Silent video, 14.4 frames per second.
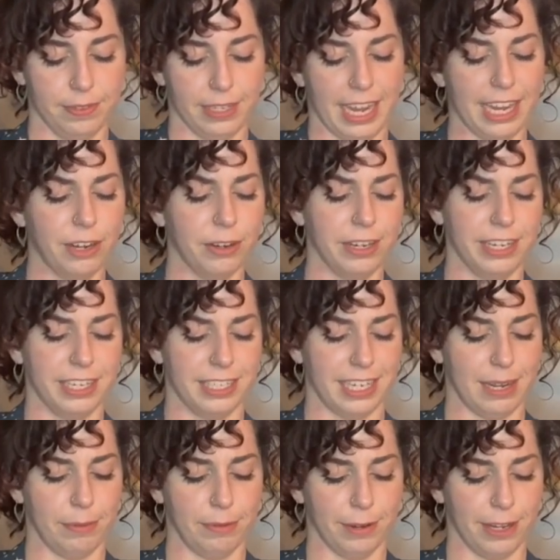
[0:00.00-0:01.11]
I'd already decided
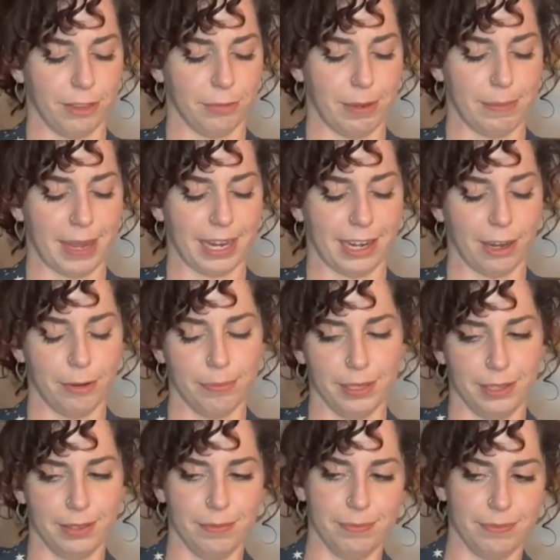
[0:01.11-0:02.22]
before I threw my back out, but
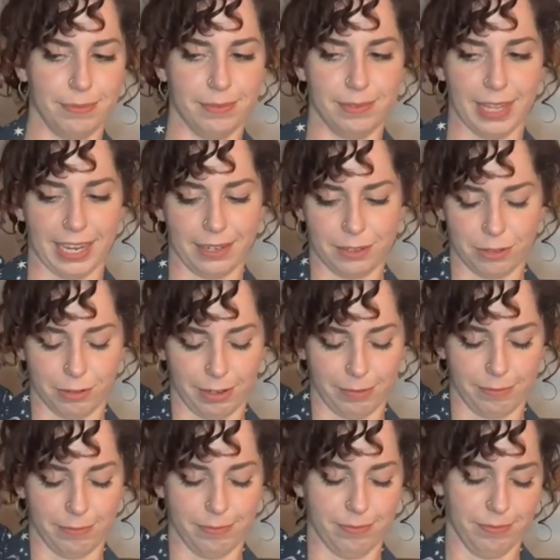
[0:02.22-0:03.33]
that sort of
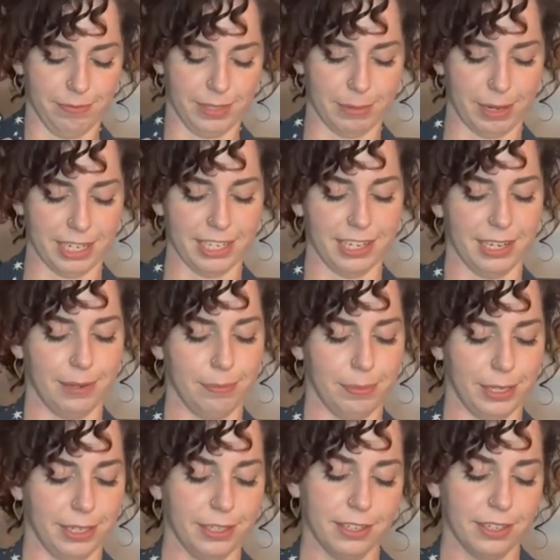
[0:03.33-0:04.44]
cemented it.
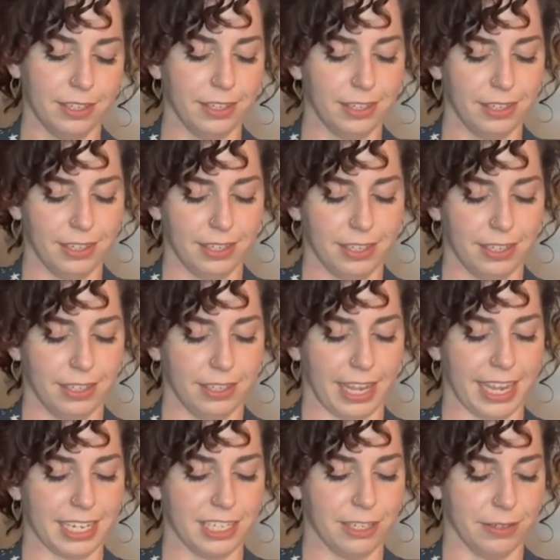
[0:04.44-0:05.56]
But
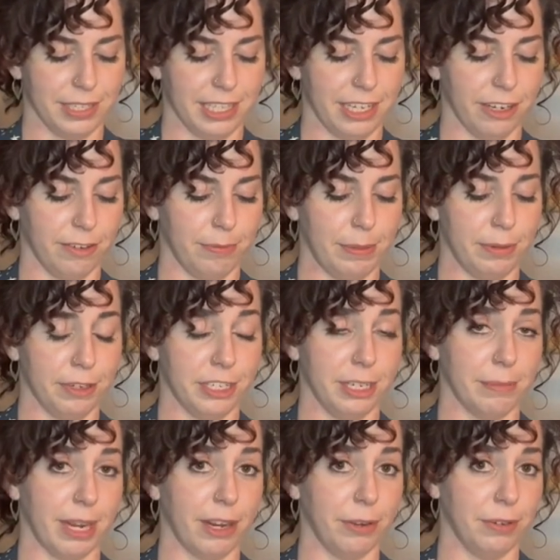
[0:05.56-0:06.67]
last year is the year of me pushing
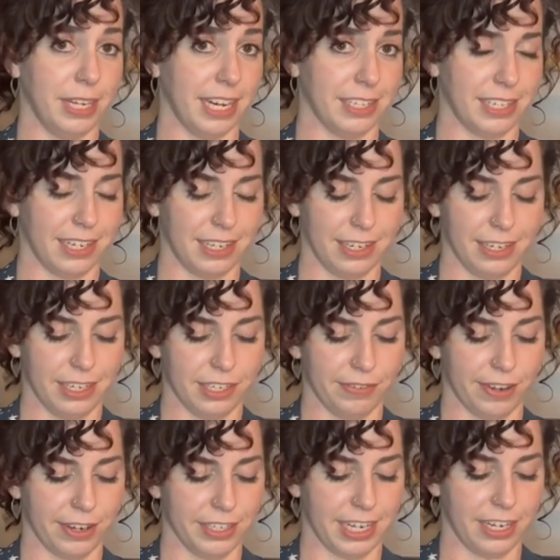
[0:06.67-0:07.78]
my own dancing as
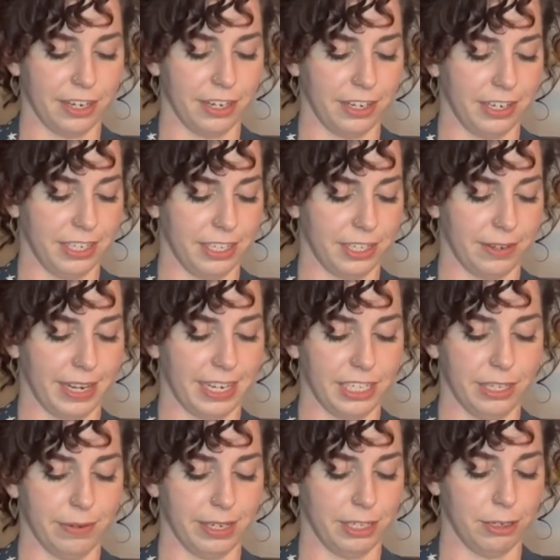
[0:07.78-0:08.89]
far as I could, and so I
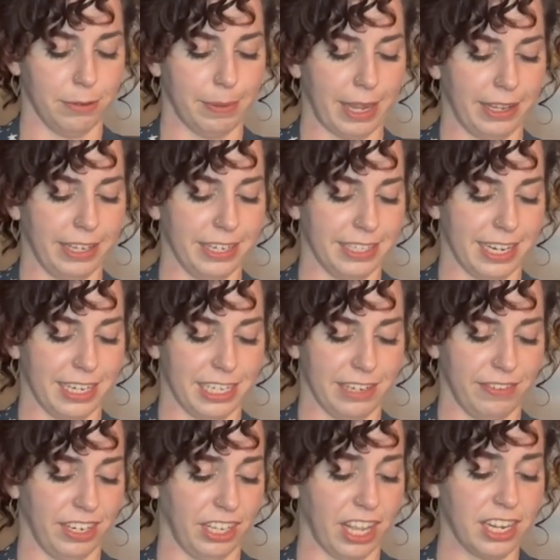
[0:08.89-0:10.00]
actually went to a ballet intensive
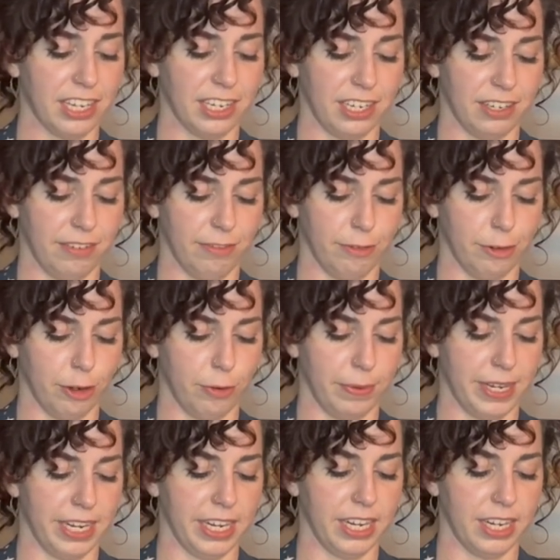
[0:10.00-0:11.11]
in London for a
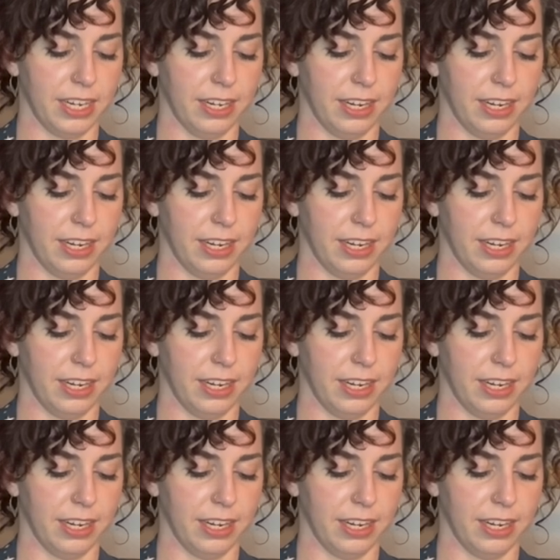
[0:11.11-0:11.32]
week,